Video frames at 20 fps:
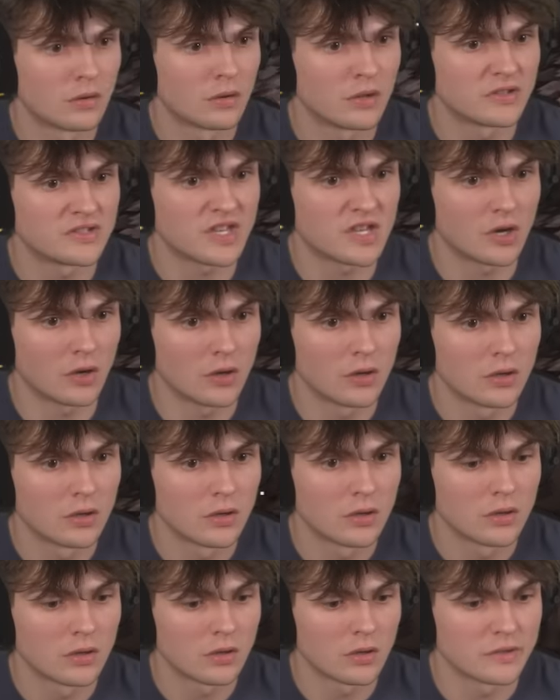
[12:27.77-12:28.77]
Has he got...
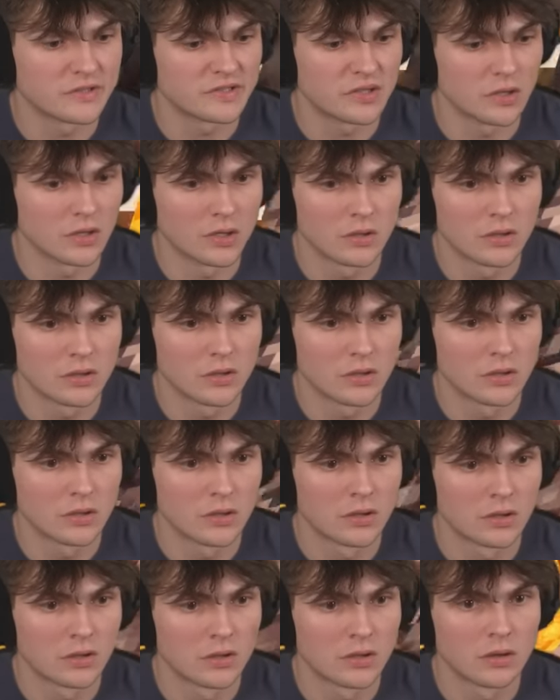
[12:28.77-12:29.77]
Oh, he's gone.
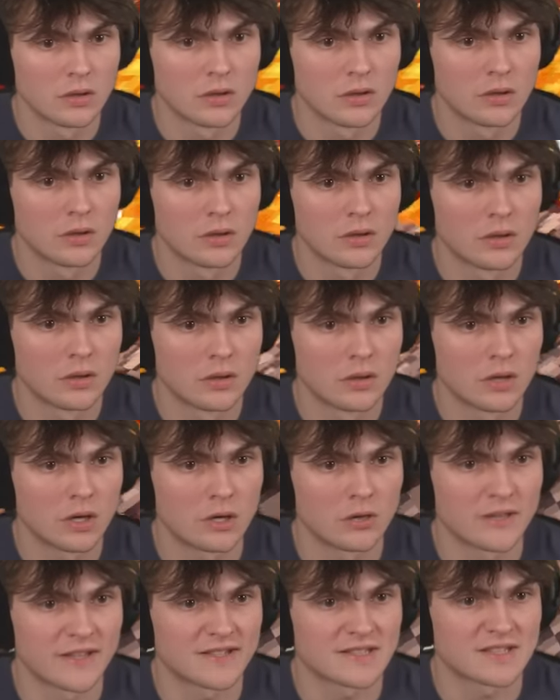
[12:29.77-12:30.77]
Oh,
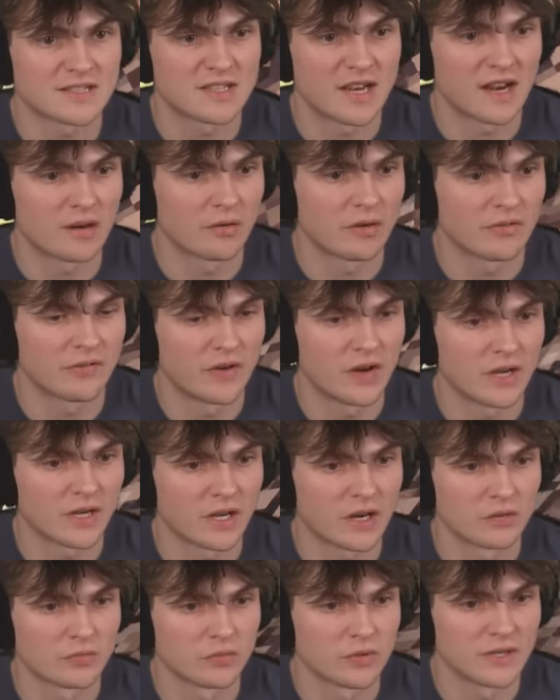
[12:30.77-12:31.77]
that's terrifying. I
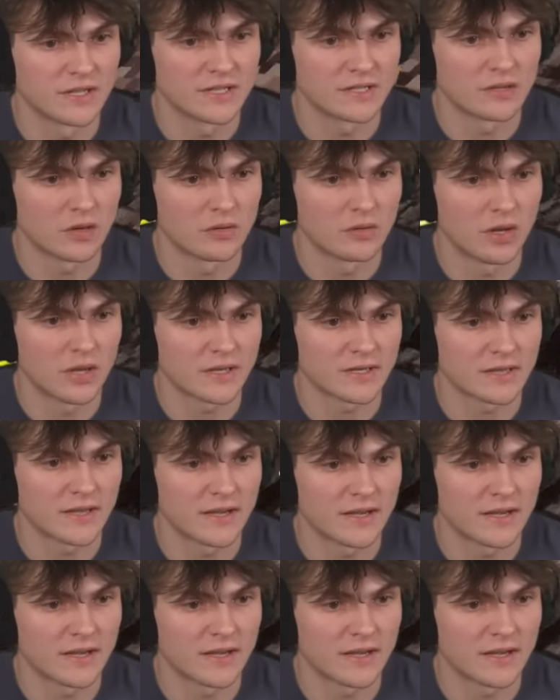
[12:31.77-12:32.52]
really don't like that.